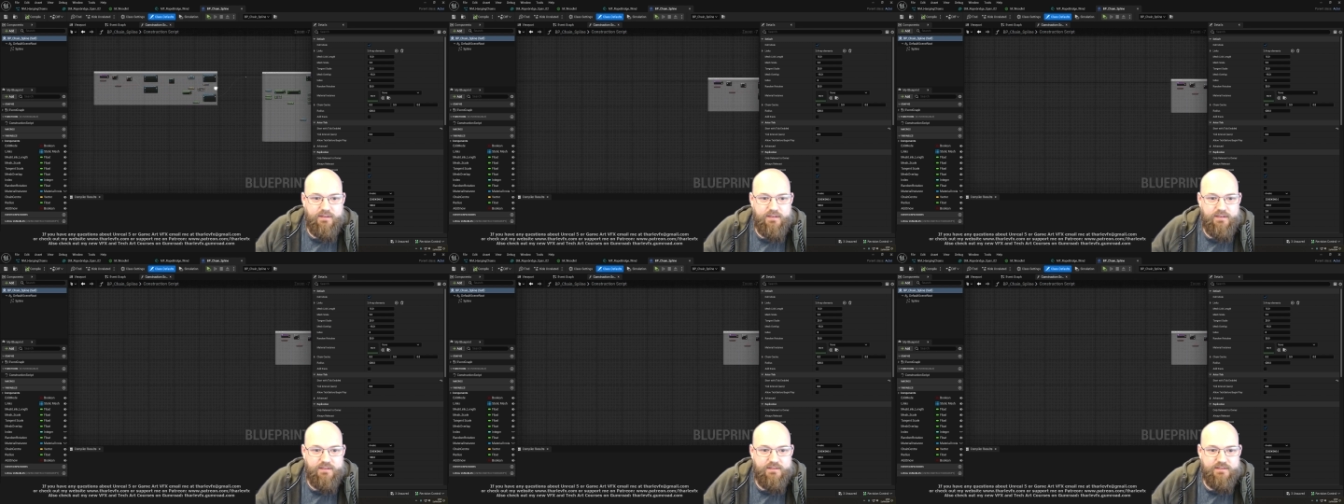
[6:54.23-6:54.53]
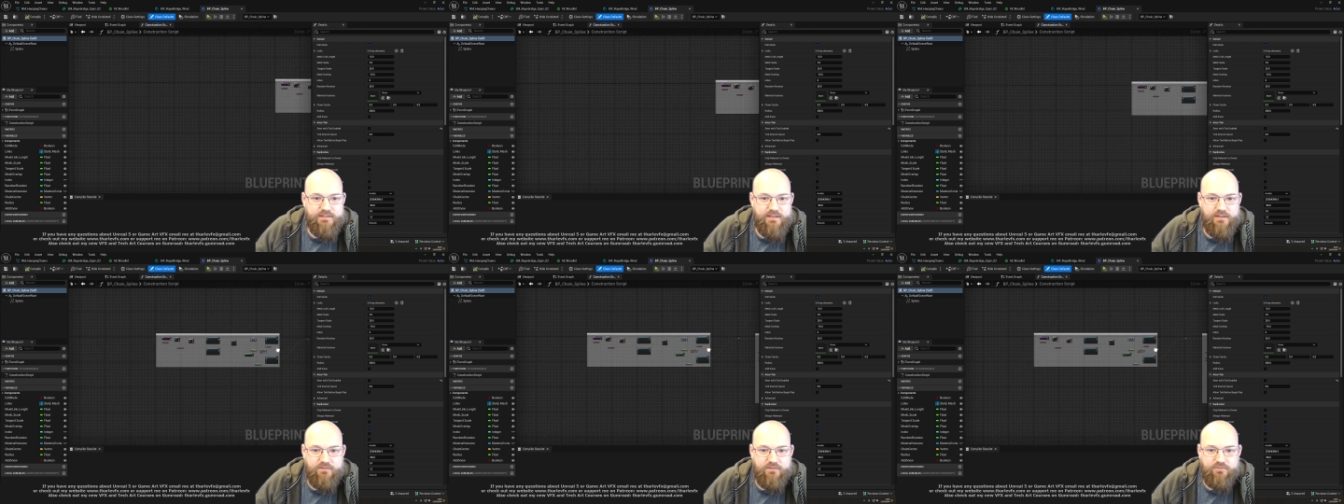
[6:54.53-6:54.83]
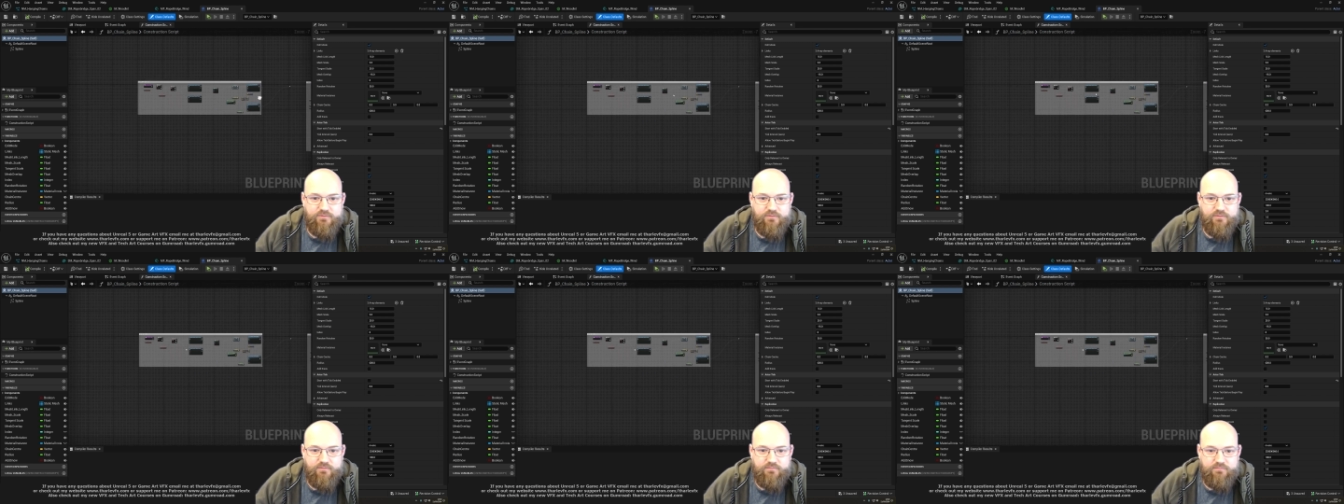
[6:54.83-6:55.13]

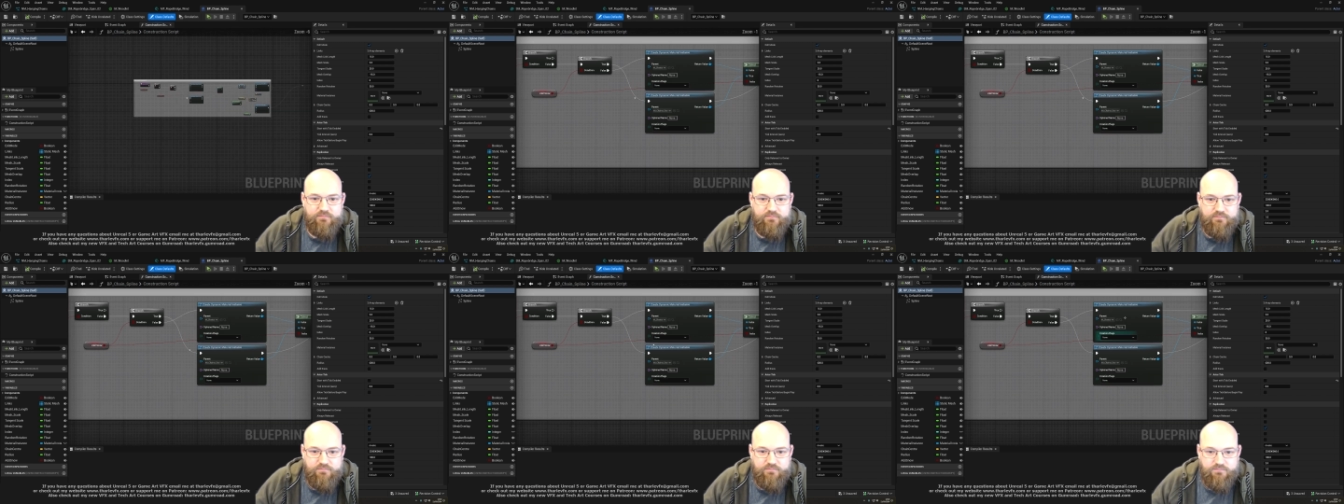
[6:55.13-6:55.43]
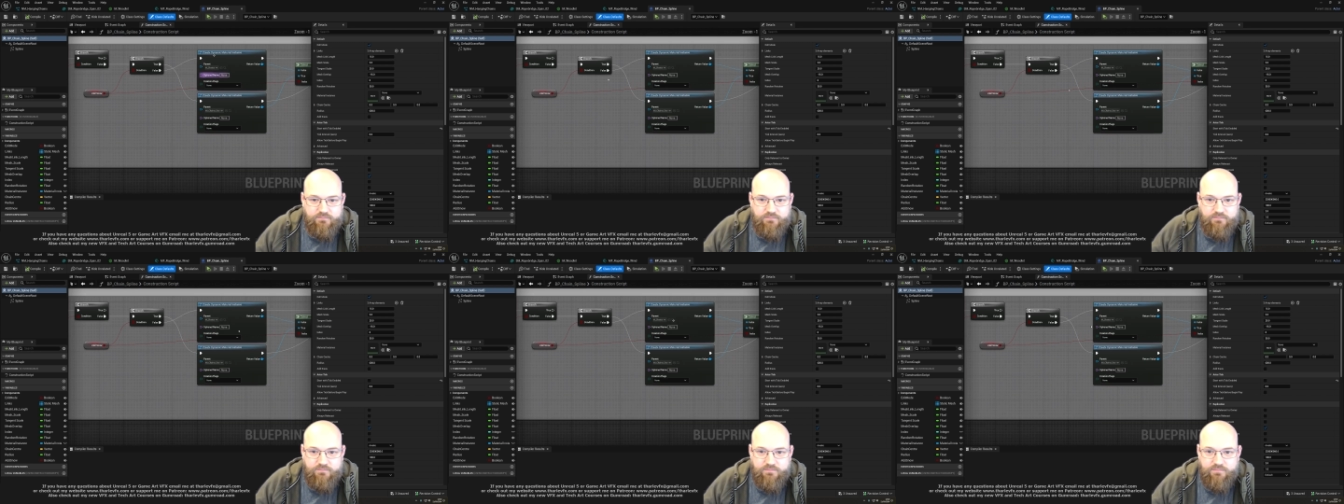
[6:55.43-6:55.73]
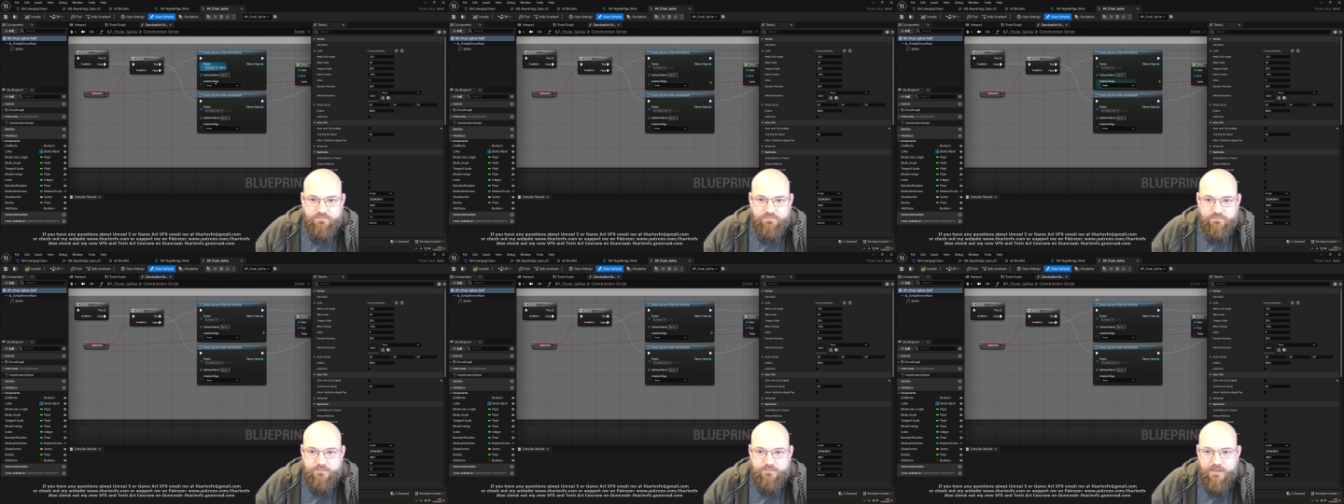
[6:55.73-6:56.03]
itself,
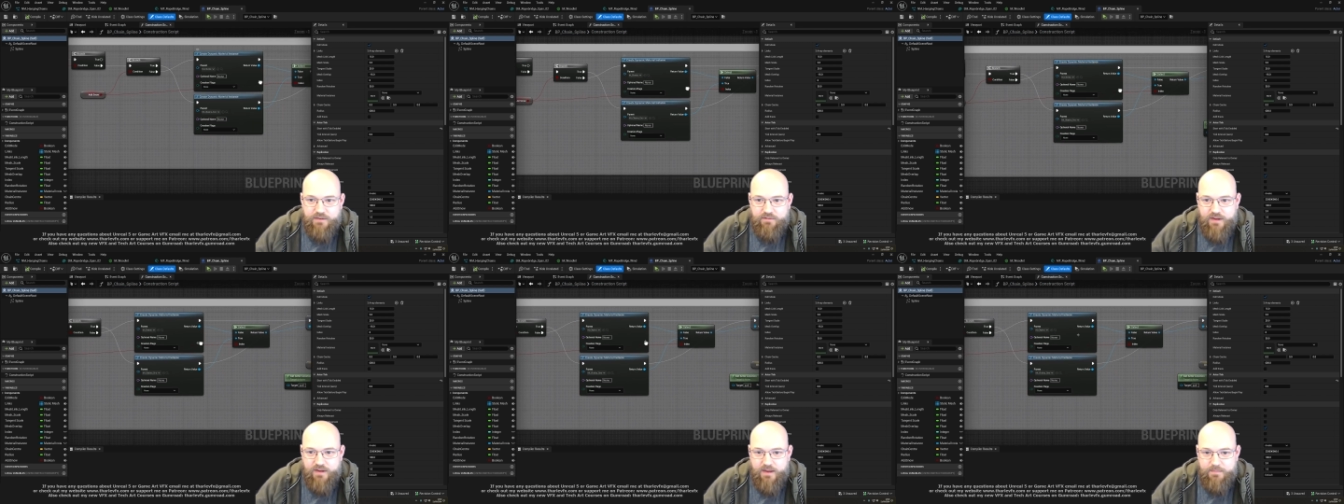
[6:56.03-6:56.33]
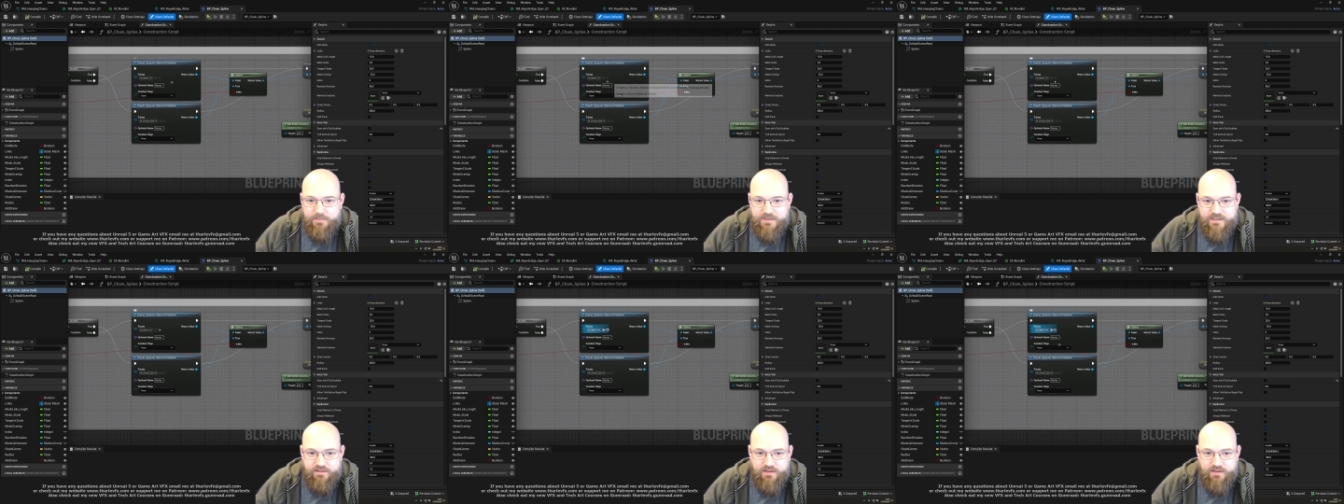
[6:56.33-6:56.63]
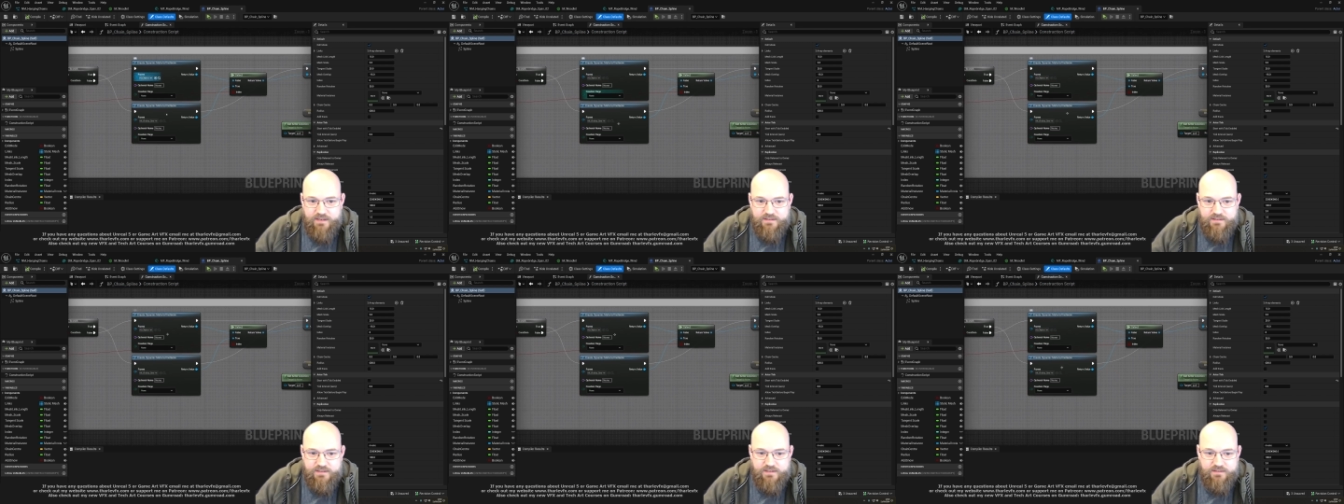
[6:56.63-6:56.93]
we create a material
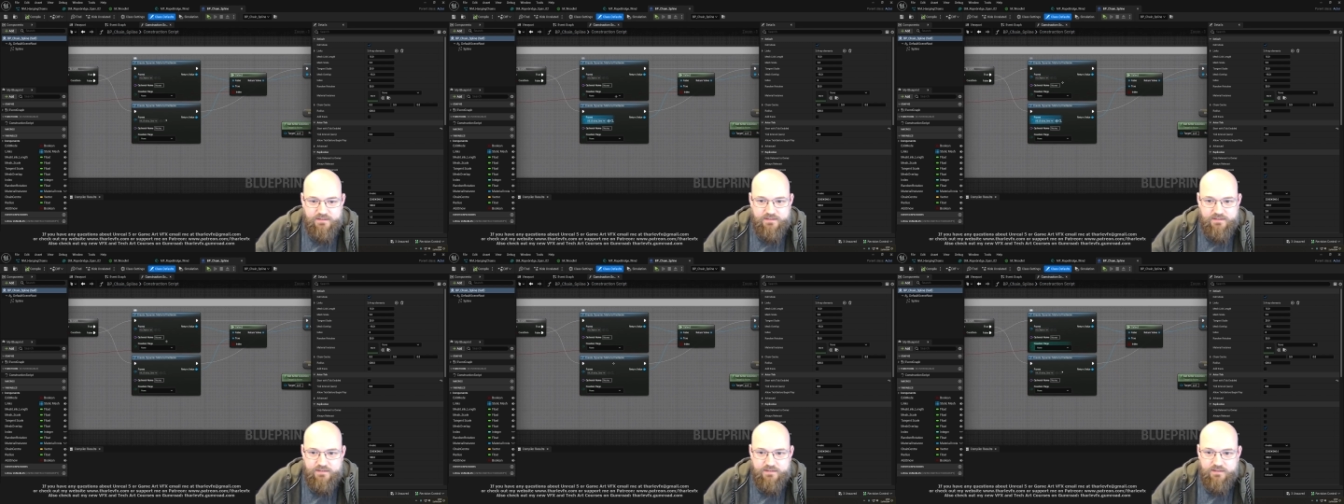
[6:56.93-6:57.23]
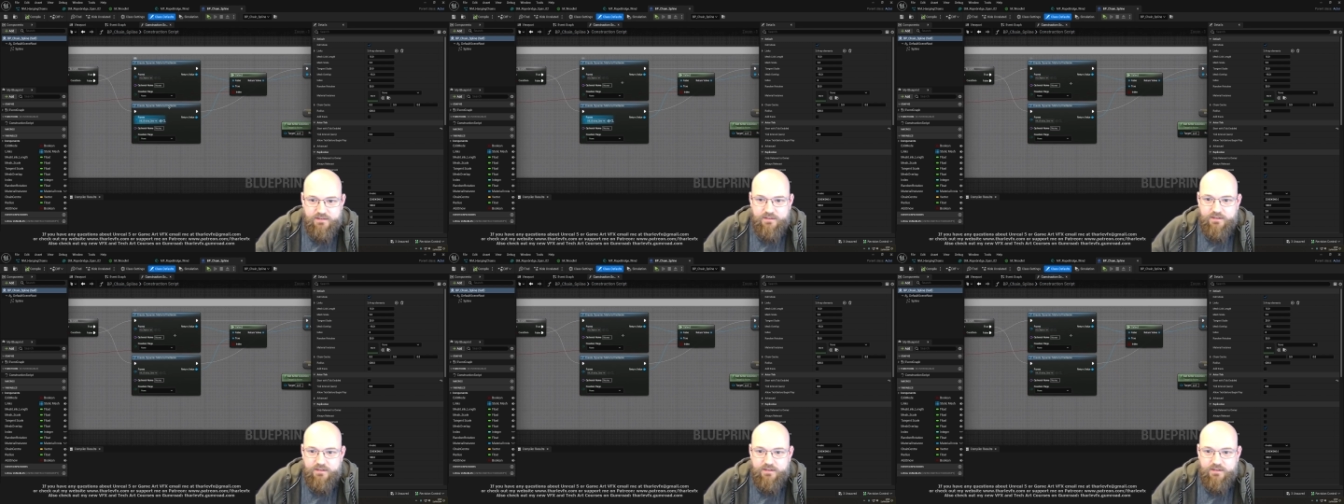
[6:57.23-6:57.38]
instance,